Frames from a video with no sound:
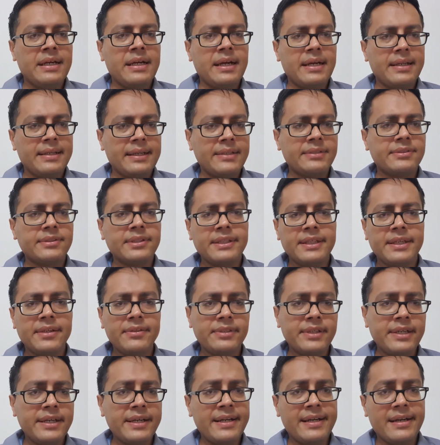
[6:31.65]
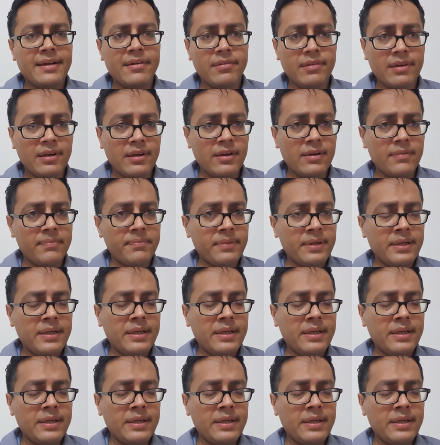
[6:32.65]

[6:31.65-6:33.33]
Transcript: and that's why they usually develop